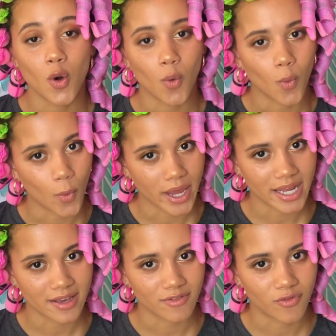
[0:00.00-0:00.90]

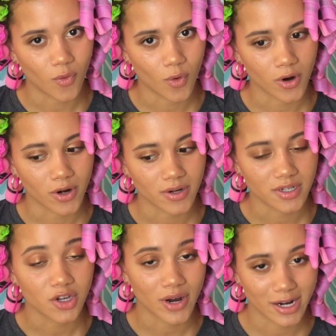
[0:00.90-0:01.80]
waiting for
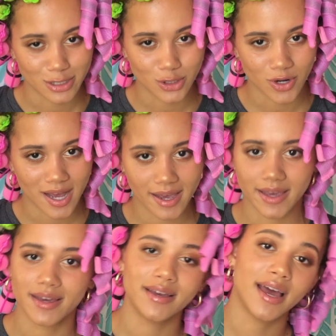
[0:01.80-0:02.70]
your hair to dry
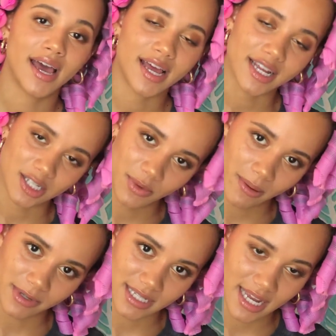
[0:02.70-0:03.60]
and to be
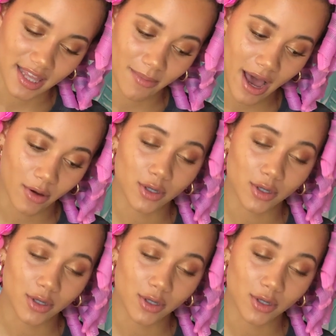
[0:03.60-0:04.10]
able to take them out.